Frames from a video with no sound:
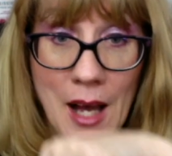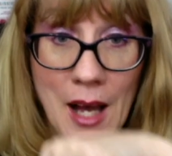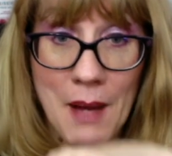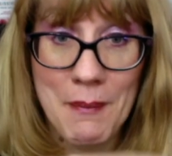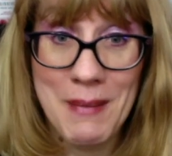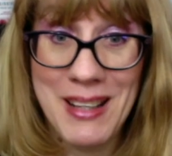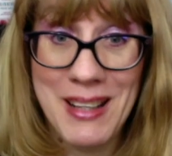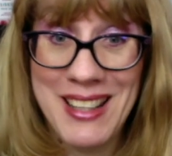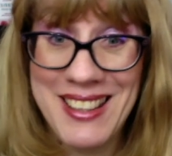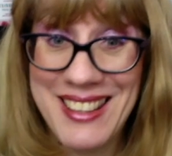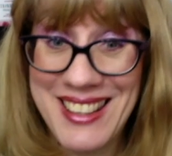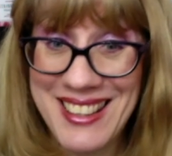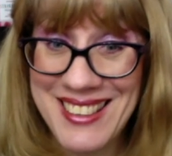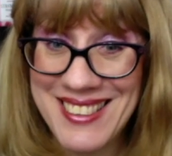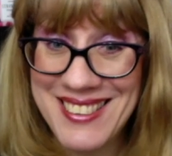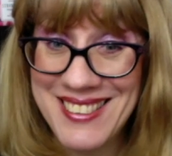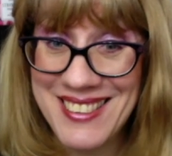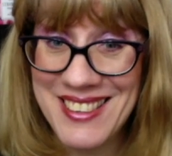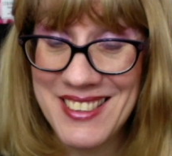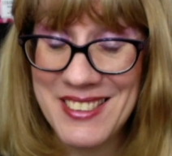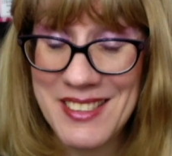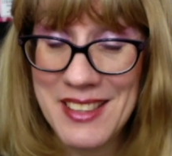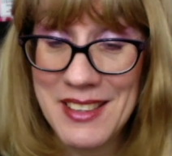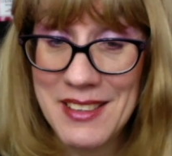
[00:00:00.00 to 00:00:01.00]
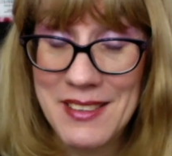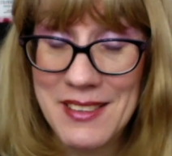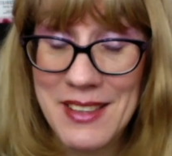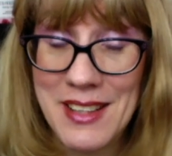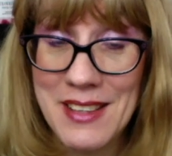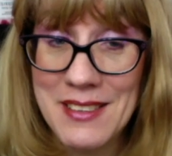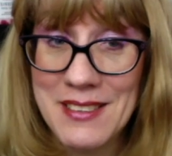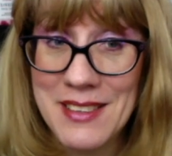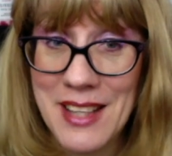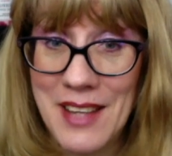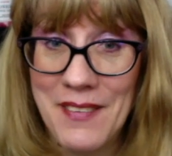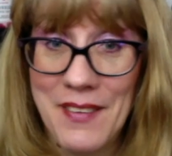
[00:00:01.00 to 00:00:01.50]
In consistency,
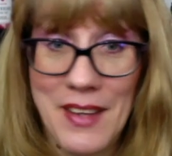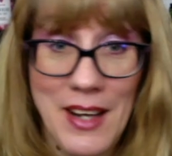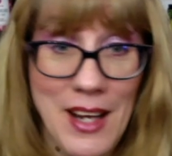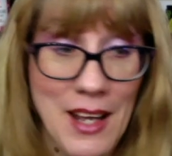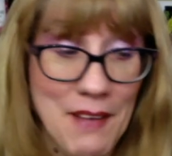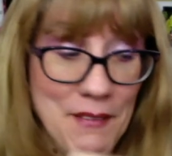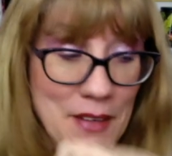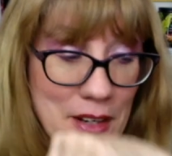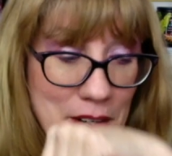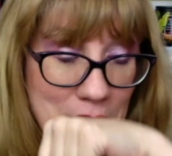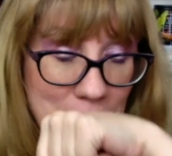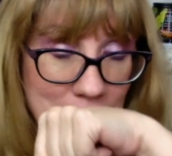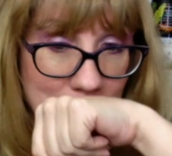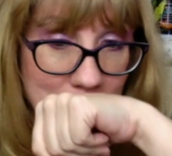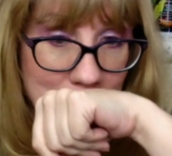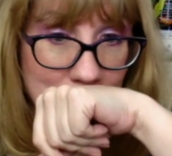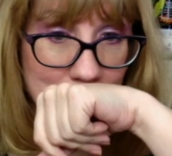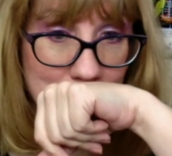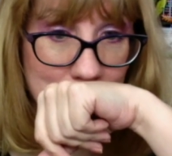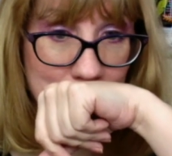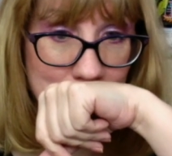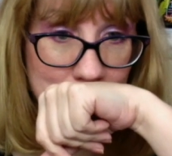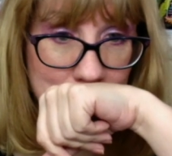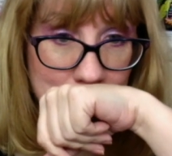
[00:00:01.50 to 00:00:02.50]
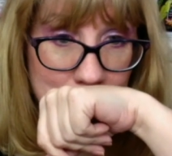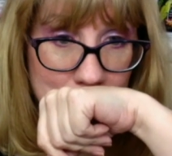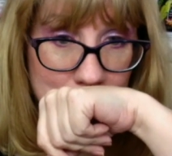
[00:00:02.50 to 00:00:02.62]
it's not that heavy cream.